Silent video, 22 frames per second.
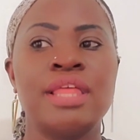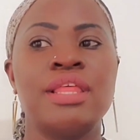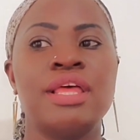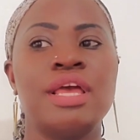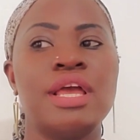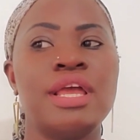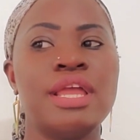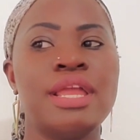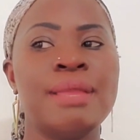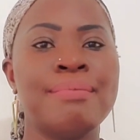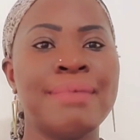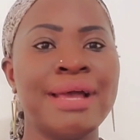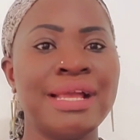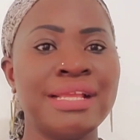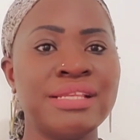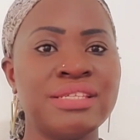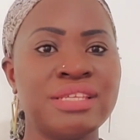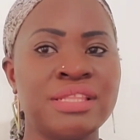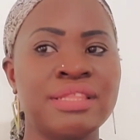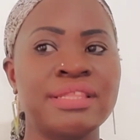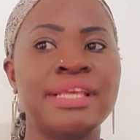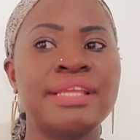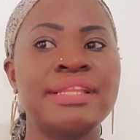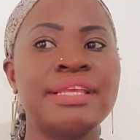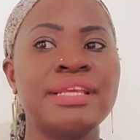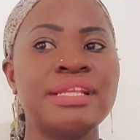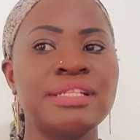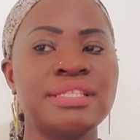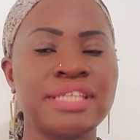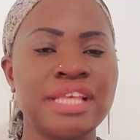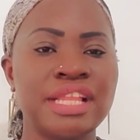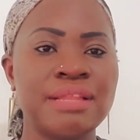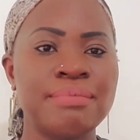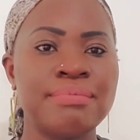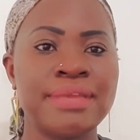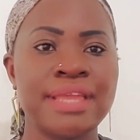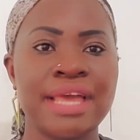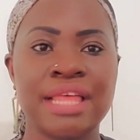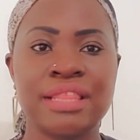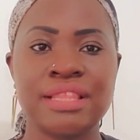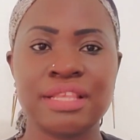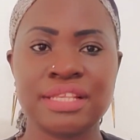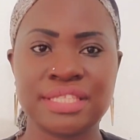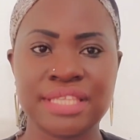imagine they didn't tell me
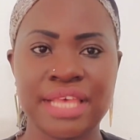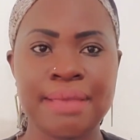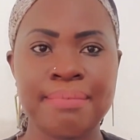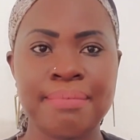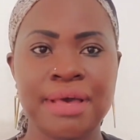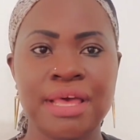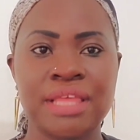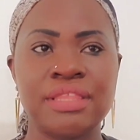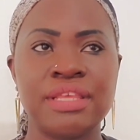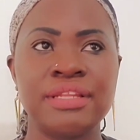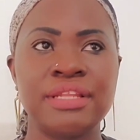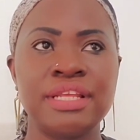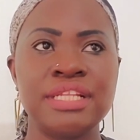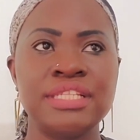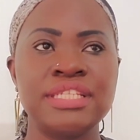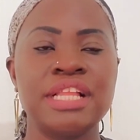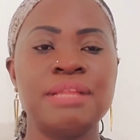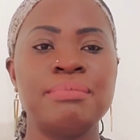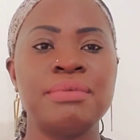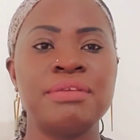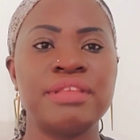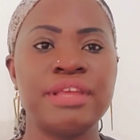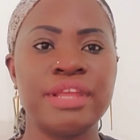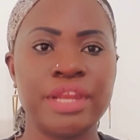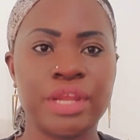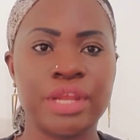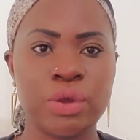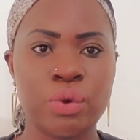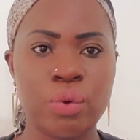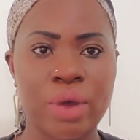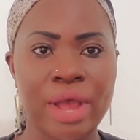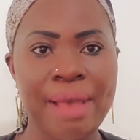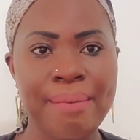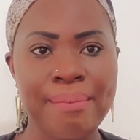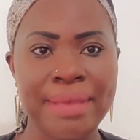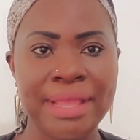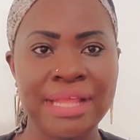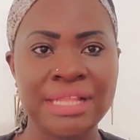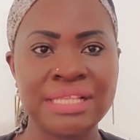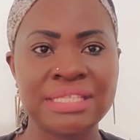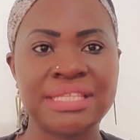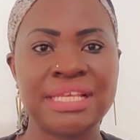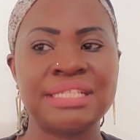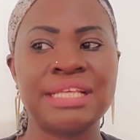at the cyber, they didn't tell me the
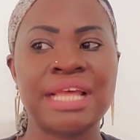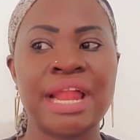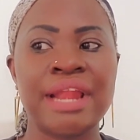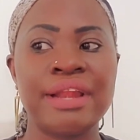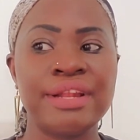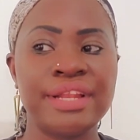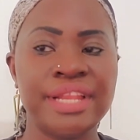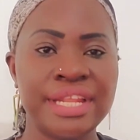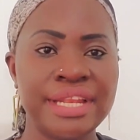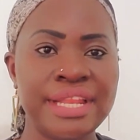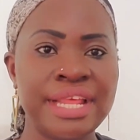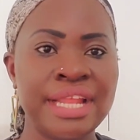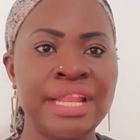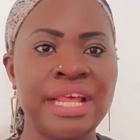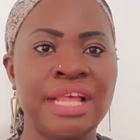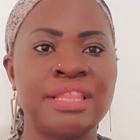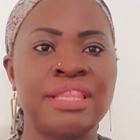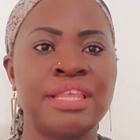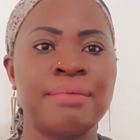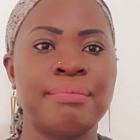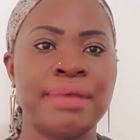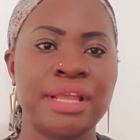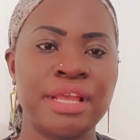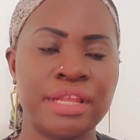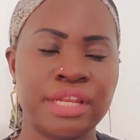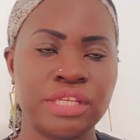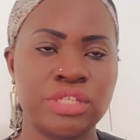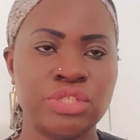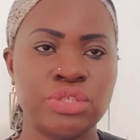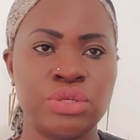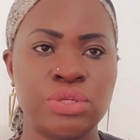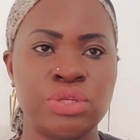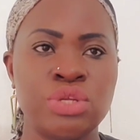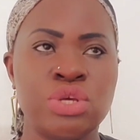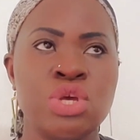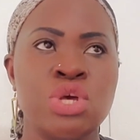requirements that are needed at the immigration.